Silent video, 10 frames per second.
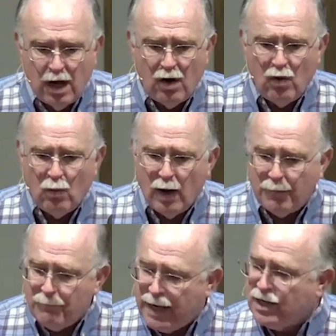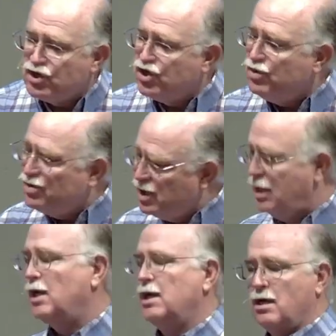Know what makes you
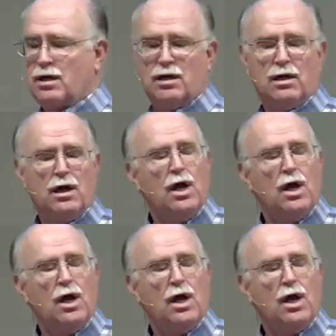tick.